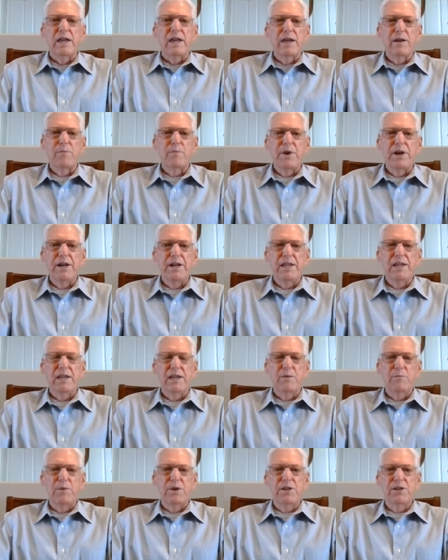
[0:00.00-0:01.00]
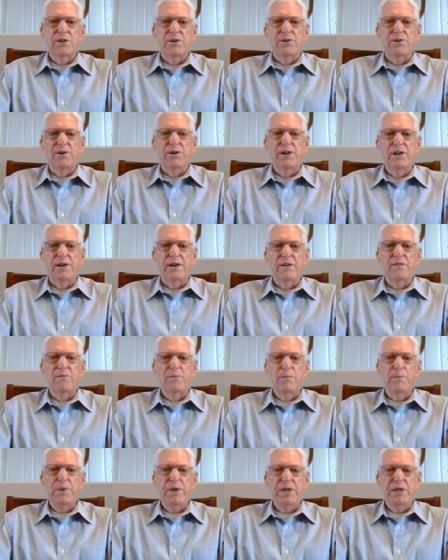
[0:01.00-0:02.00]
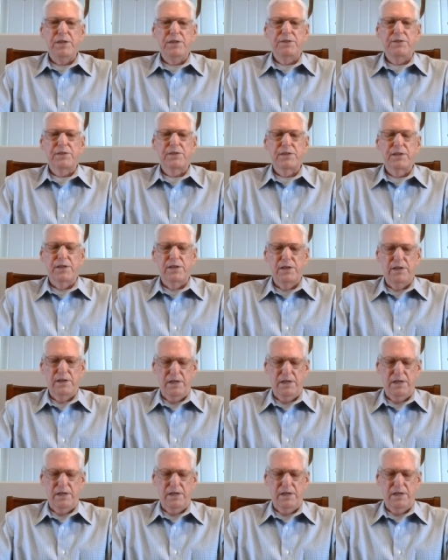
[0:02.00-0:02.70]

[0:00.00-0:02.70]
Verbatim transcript: in painting a picture of peace.